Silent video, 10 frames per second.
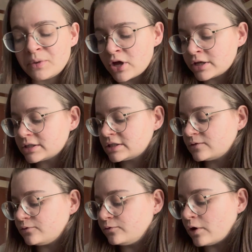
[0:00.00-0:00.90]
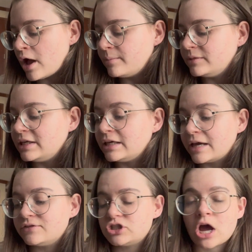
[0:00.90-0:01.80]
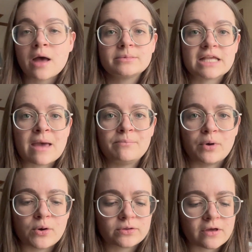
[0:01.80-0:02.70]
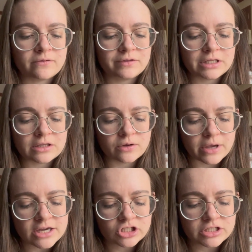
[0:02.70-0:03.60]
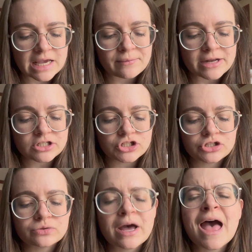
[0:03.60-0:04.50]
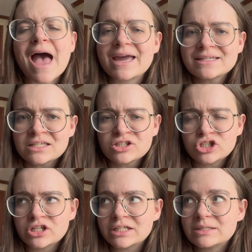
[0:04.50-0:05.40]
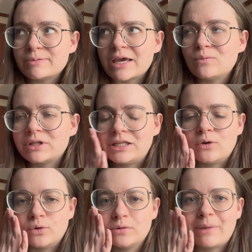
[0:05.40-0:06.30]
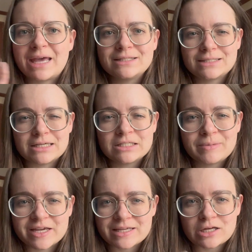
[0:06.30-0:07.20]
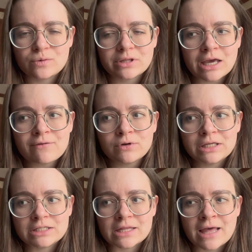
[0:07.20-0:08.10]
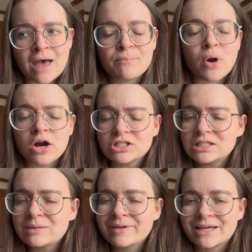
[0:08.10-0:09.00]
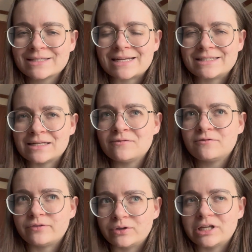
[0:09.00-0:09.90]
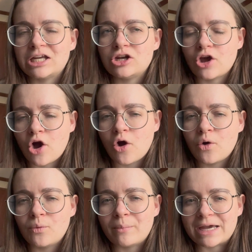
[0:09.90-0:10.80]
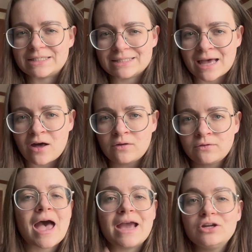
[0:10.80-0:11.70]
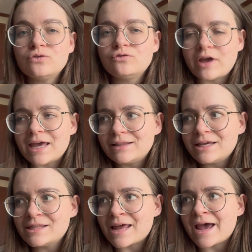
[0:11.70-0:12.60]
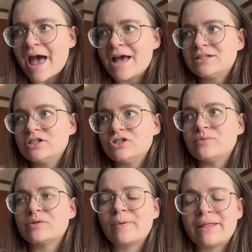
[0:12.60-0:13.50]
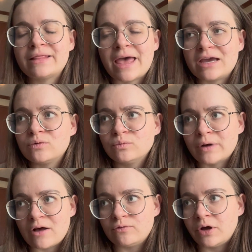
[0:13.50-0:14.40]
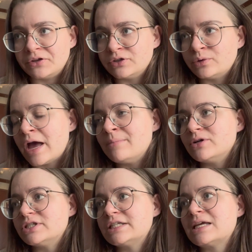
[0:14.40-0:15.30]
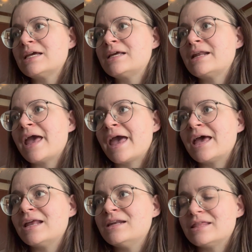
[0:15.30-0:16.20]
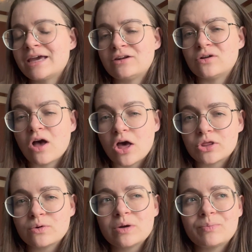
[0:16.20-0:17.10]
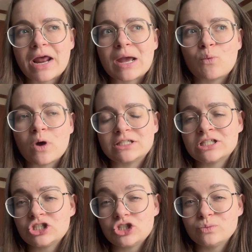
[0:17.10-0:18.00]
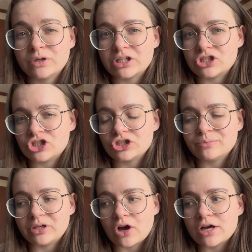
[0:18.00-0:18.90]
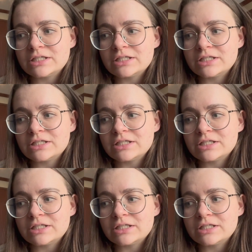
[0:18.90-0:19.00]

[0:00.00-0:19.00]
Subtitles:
books from the gift shops at both of the locations I went to. I guess I should explain what the Old Manse is because I don't think I've really done that, partially because I didn't fully know myself. I knew vaguely that it had to do with what, like, Ralph Waldo Emerson and Nathaniel Hawthorne, but I wasn't really sure beyond